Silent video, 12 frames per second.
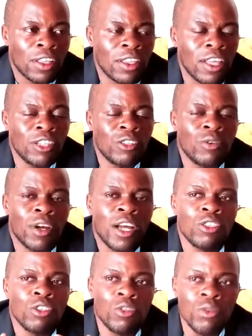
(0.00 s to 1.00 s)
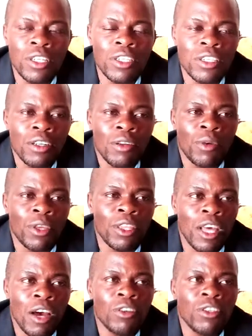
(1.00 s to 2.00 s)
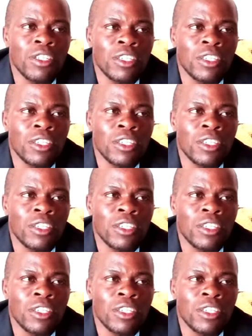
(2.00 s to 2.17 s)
that you can do it without